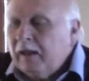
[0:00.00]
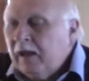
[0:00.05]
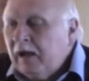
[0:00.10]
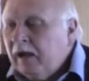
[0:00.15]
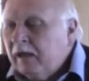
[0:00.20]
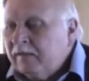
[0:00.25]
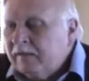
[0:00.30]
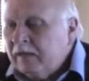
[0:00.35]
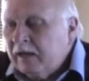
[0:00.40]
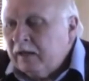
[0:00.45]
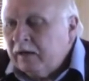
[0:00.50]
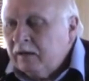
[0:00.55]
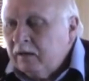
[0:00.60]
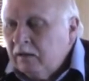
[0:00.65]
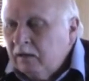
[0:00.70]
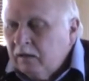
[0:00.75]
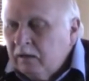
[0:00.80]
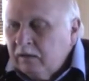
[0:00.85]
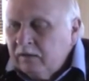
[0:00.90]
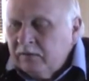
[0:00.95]
And then
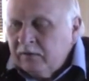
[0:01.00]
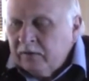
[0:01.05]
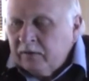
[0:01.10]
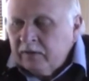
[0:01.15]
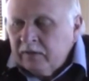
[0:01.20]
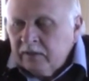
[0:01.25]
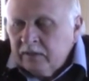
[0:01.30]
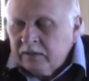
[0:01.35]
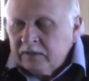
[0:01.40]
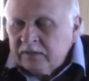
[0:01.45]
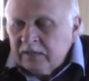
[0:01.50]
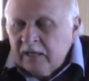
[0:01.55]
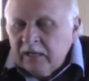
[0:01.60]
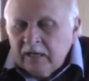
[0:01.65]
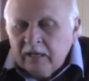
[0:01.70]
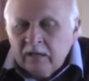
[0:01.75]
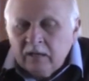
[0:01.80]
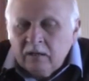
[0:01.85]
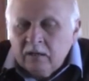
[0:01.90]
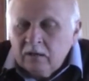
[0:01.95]
there is
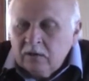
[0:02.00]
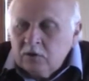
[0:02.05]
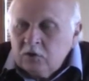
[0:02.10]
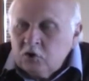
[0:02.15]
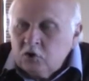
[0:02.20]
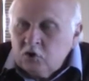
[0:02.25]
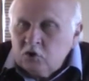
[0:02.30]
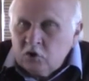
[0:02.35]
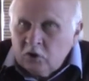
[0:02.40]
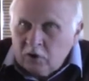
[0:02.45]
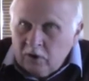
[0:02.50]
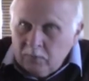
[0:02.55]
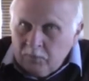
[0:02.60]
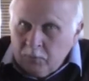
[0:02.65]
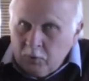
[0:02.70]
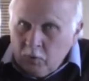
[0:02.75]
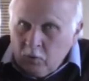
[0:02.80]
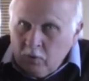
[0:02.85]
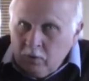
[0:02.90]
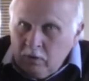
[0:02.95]
a sugar
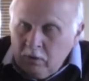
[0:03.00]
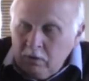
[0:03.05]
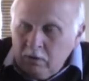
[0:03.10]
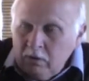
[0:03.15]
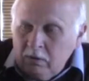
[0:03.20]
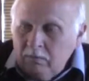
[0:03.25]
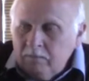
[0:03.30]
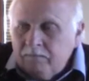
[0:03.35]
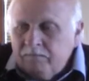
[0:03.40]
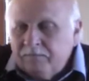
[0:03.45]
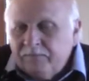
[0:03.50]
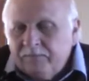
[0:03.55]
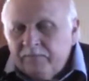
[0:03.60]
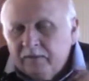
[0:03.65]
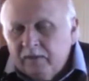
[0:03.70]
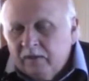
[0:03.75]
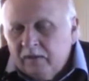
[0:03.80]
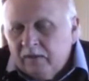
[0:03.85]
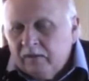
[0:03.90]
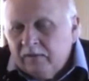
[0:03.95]
bowl
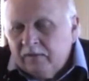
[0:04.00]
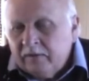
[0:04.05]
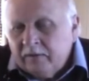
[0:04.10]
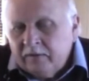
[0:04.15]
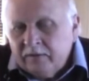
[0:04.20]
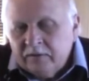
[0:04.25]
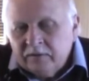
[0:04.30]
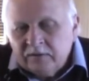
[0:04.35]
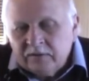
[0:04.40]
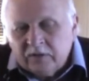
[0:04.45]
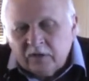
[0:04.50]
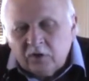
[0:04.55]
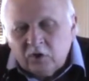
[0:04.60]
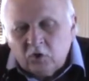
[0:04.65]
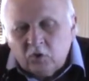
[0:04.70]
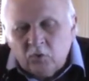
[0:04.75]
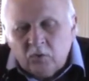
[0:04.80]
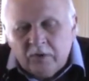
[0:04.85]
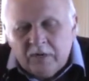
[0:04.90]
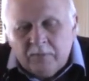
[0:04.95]
there is a
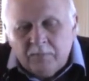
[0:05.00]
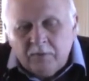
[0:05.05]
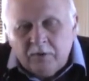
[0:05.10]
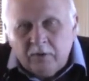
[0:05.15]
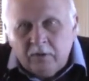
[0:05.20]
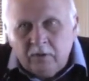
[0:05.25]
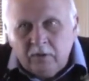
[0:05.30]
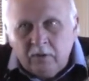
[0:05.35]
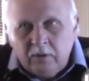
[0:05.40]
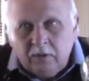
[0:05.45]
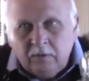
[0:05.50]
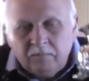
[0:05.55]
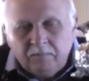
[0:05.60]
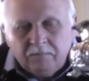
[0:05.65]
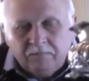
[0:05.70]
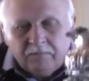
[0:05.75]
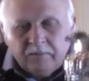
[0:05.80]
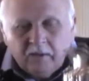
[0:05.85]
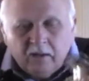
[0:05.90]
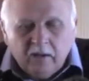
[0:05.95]
creamer,
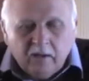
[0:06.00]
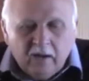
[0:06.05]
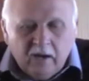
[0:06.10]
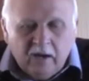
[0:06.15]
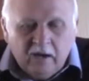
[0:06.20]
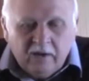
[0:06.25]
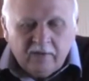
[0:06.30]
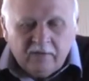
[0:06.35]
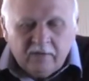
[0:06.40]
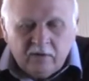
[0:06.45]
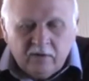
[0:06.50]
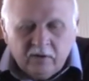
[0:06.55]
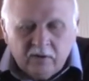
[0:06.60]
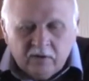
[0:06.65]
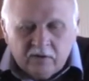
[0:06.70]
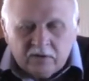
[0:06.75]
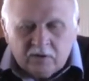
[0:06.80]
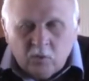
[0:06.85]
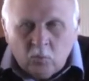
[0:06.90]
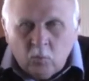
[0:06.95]
and there
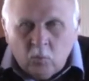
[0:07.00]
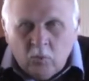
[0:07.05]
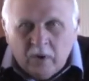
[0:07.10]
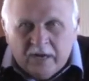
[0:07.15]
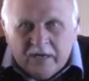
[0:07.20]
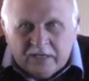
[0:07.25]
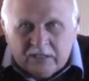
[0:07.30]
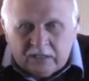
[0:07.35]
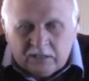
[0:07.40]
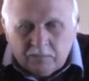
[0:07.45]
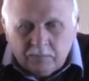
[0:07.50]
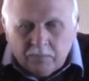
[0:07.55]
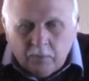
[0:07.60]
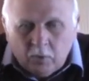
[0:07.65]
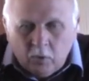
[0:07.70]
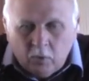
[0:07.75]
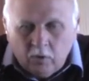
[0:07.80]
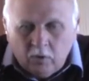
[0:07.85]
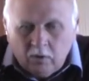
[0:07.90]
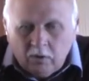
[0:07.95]
is a waste
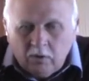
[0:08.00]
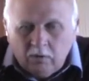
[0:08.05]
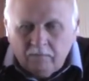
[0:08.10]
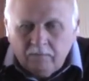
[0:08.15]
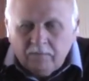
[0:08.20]
bowl.